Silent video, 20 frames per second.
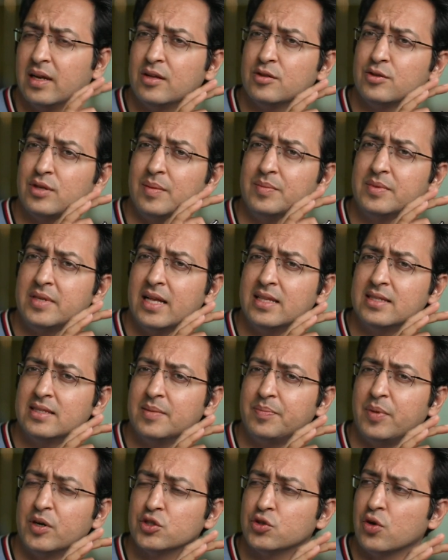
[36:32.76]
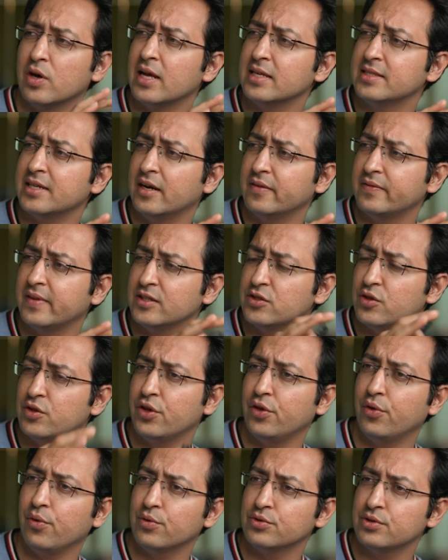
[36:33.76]
some sense the persona side of things, on the
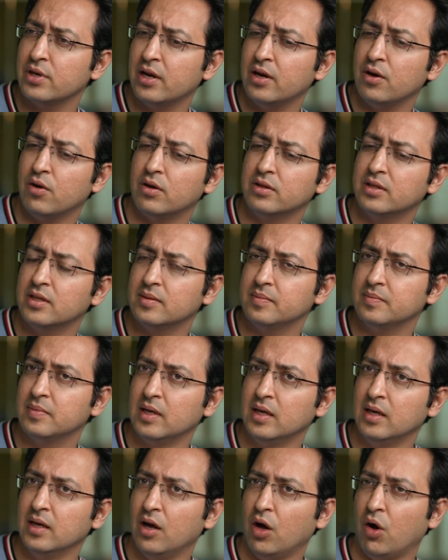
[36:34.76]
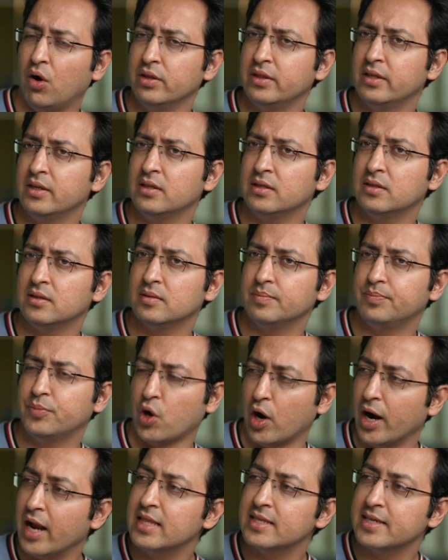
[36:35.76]
user on the
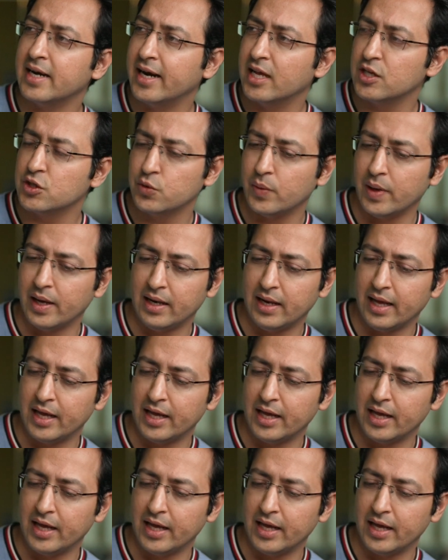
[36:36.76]
product side as well.